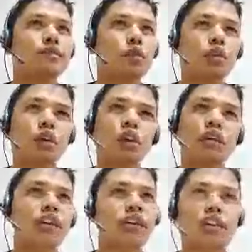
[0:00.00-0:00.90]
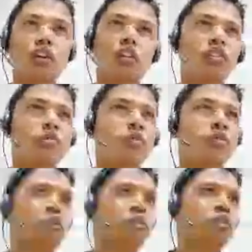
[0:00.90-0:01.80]
we don't get lots of
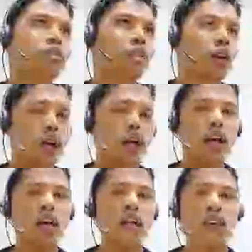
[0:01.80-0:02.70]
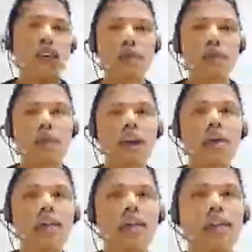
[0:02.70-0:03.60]
tourists. After
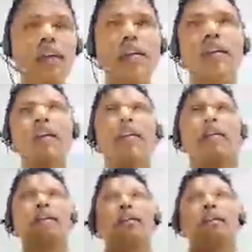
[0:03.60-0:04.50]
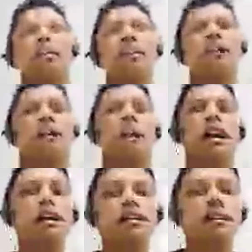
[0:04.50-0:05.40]
that,
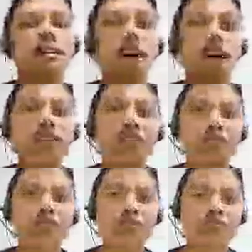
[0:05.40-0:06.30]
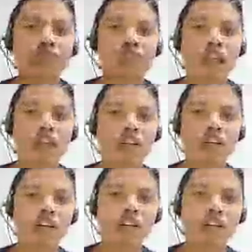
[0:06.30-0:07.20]
I try like
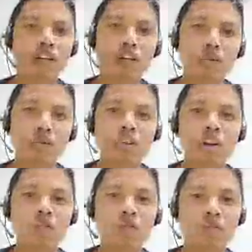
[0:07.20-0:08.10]
a new job